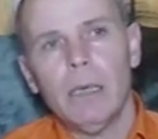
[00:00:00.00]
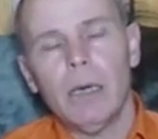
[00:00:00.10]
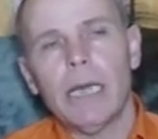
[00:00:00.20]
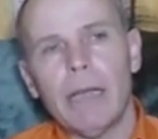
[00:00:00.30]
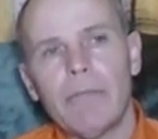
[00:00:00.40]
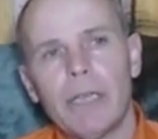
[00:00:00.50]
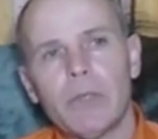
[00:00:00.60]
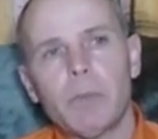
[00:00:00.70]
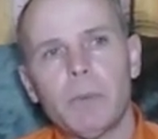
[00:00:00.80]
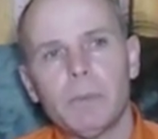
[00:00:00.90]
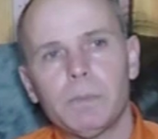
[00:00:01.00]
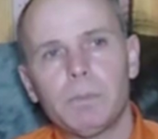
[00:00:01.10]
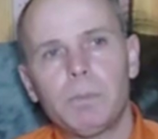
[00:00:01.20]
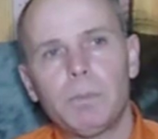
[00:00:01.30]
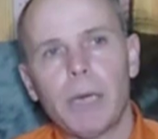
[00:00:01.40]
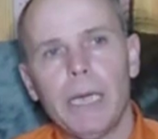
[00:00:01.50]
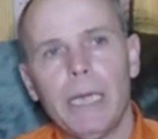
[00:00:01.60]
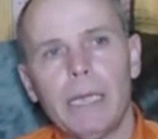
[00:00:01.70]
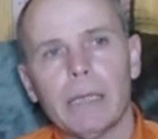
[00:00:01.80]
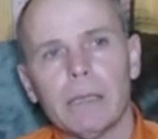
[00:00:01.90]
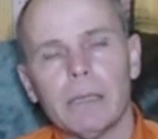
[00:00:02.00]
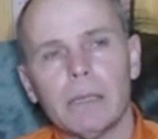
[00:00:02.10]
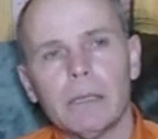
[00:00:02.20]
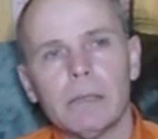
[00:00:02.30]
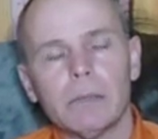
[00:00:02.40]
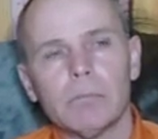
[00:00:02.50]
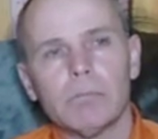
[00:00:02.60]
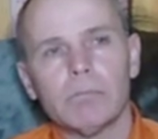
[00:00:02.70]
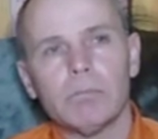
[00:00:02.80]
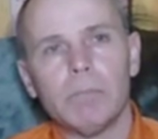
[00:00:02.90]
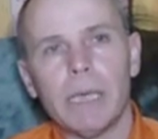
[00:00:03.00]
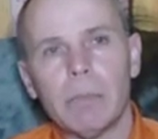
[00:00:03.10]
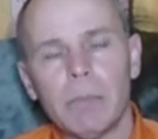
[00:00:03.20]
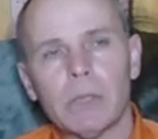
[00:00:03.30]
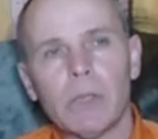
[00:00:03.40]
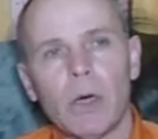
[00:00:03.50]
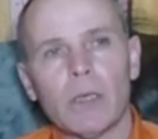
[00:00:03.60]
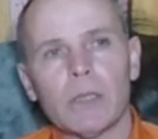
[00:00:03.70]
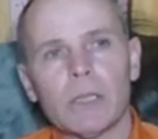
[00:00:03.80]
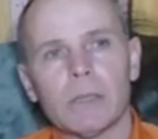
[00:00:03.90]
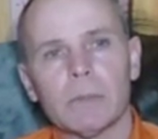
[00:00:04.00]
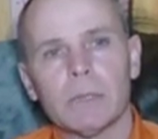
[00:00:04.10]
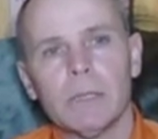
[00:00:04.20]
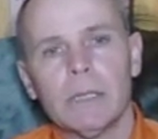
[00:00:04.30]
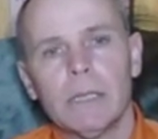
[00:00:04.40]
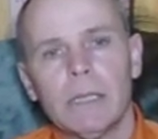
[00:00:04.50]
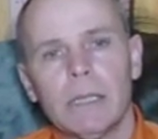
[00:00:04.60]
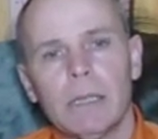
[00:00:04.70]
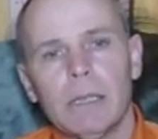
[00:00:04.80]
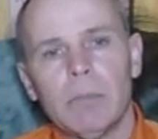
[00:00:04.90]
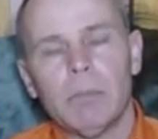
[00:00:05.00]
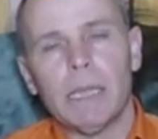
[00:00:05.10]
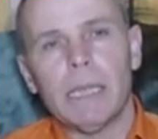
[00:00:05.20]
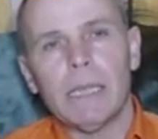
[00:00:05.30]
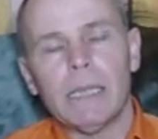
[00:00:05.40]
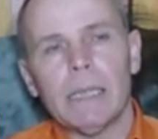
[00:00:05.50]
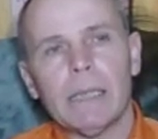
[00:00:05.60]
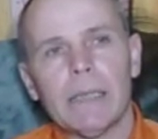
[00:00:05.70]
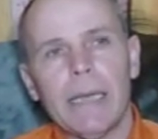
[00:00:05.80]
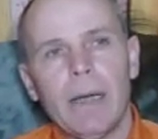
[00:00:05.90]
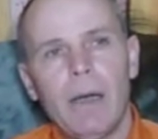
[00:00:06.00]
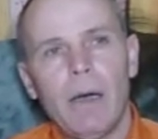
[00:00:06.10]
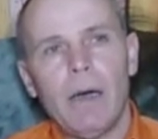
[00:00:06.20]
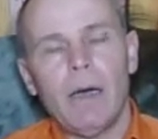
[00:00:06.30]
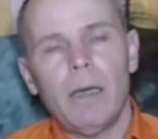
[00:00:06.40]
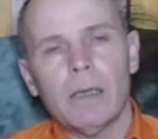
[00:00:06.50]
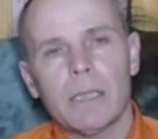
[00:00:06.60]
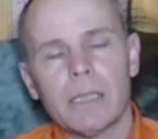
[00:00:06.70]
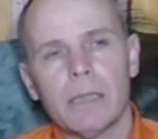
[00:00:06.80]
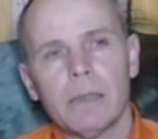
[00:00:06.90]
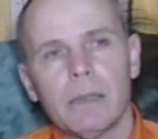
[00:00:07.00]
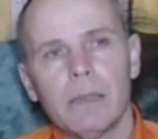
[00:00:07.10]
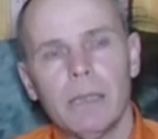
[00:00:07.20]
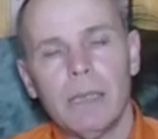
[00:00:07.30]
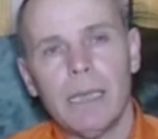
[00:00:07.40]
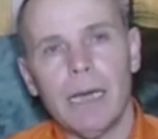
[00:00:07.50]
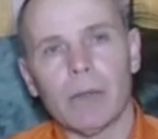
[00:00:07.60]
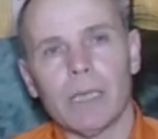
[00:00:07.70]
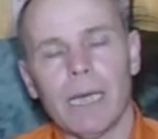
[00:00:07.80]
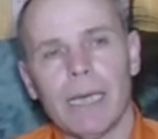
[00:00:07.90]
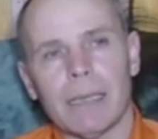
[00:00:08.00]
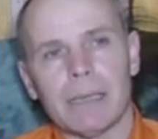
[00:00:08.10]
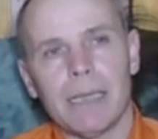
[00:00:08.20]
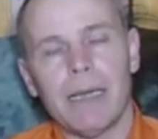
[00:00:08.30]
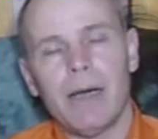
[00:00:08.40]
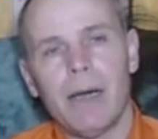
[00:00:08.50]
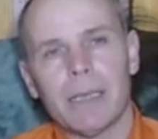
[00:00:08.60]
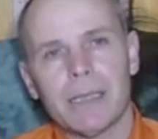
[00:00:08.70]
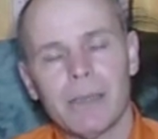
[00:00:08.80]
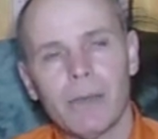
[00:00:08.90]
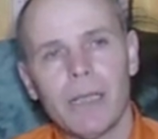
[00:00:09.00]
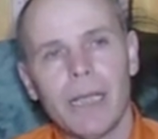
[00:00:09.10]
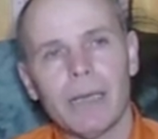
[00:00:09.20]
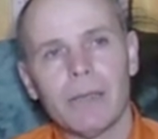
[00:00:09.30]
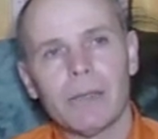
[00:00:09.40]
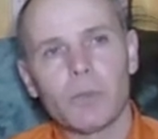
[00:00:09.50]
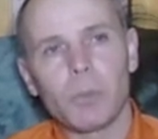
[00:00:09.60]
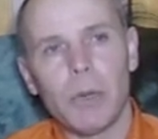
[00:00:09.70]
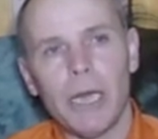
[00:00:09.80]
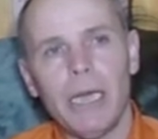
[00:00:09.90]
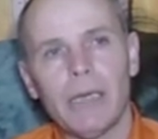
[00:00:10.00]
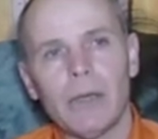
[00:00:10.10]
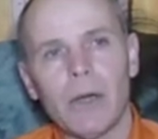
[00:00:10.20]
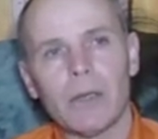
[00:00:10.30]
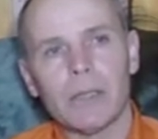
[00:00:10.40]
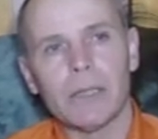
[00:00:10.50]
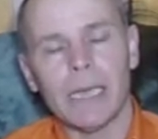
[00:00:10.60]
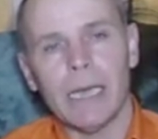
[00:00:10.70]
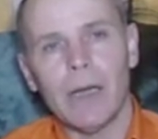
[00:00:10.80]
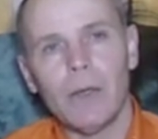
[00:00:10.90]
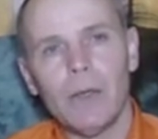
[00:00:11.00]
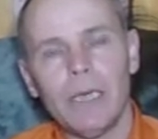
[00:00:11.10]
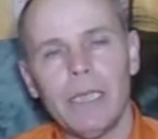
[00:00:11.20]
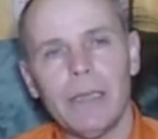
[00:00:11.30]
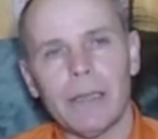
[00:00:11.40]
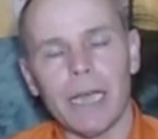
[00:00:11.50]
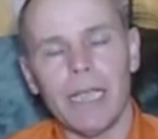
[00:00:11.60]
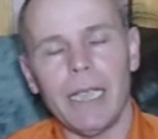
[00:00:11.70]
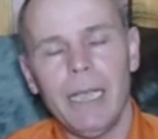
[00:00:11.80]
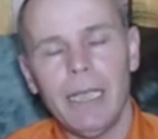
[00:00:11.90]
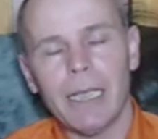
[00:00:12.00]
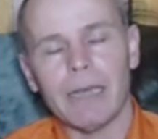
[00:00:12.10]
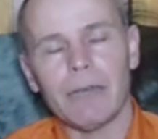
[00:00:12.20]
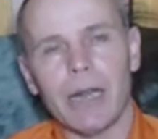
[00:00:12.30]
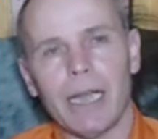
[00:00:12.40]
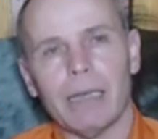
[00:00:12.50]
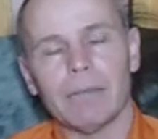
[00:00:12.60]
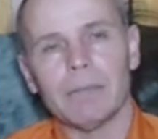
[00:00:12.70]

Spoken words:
on average, pretty biddable dogs, but there are still outliers. There are still kennels, breeding dogs that only they can train.